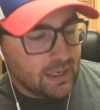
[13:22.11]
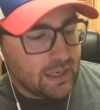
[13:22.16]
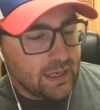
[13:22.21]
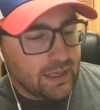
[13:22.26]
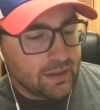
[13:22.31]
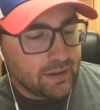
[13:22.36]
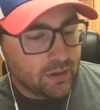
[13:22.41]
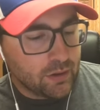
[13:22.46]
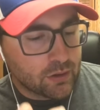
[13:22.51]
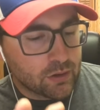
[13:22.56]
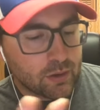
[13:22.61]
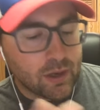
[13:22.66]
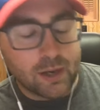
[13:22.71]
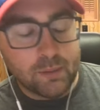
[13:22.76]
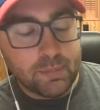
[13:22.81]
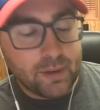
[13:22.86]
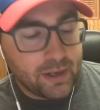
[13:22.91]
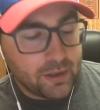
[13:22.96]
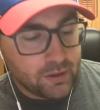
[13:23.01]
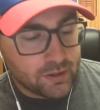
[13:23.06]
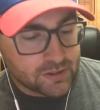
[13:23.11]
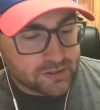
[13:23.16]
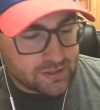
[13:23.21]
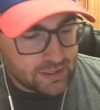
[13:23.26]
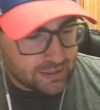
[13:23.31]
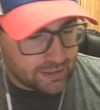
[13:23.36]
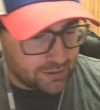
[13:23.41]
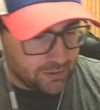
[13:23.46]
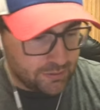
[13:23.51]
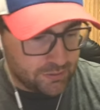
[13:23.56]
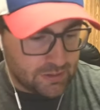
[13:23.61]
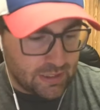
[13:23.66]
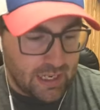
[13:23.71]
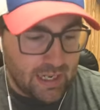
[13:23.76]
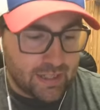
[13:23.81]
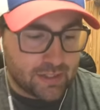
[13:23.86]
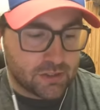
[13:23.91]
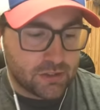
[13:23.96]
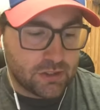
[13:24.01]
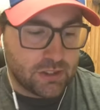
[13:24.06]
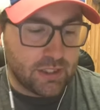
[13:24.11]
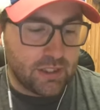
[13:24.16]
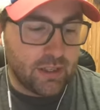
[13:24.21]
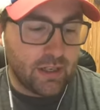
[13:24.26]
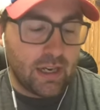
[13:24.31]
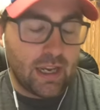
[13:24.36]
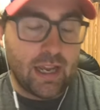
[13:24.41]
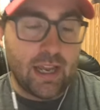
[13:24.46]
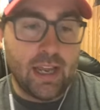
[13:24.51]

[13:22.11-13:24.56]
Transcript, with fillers: And the crankbait hooks I use, actually,